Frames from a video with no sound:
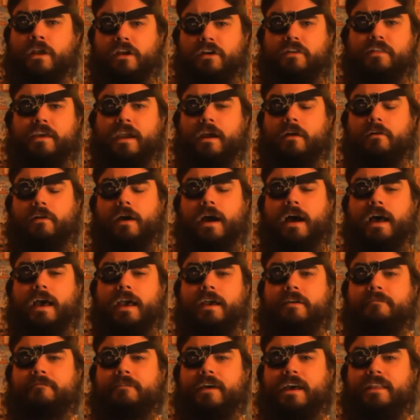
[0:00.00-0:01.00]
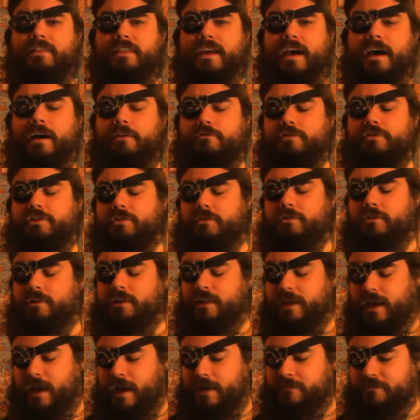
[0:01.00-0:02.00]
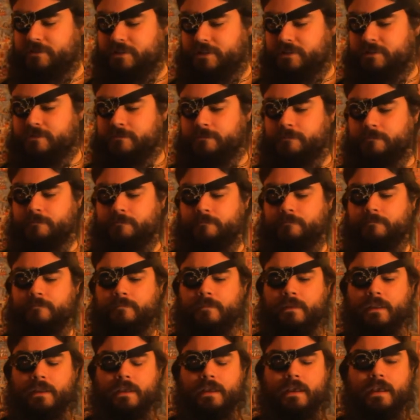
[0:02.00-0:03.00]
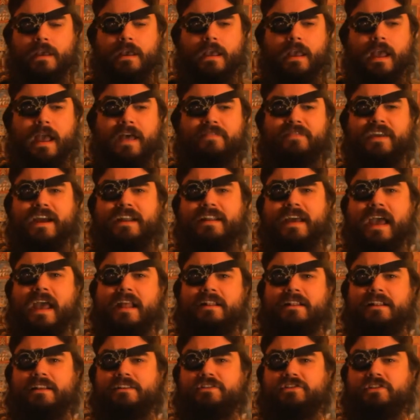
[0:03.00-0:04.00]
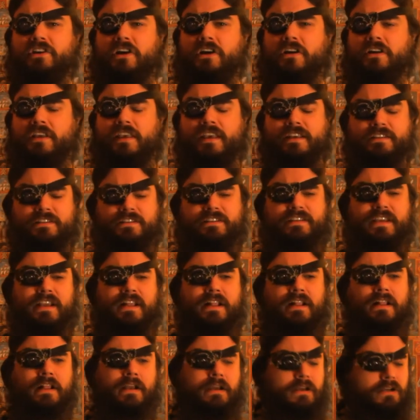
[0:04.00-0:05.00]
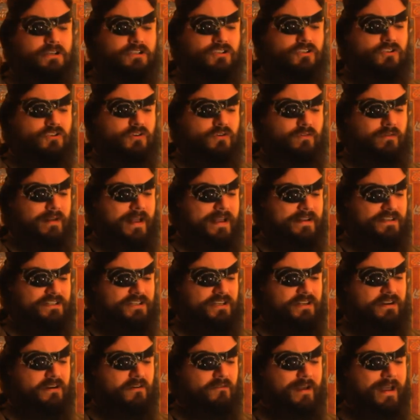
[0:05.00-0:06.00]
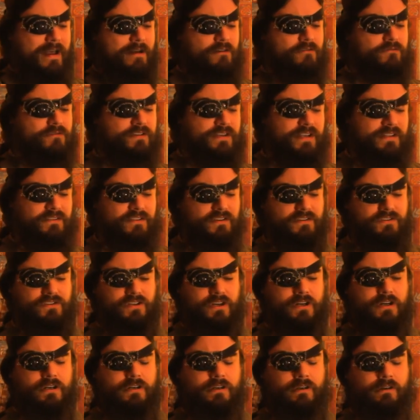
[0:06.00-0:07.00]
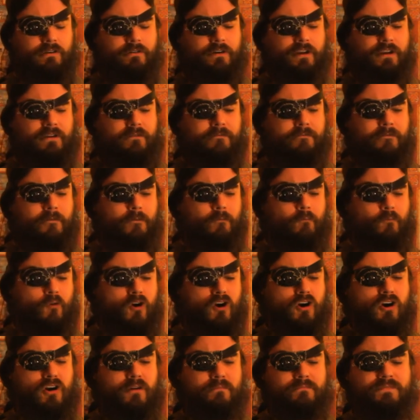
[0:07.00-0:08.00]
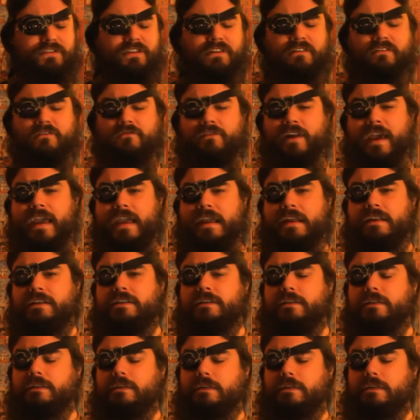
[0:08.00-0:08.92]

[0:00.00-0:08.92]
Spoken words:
They arrive at the house shortly after. And that headless turkey, it's still scratching around in the dirt looking for worms and grain.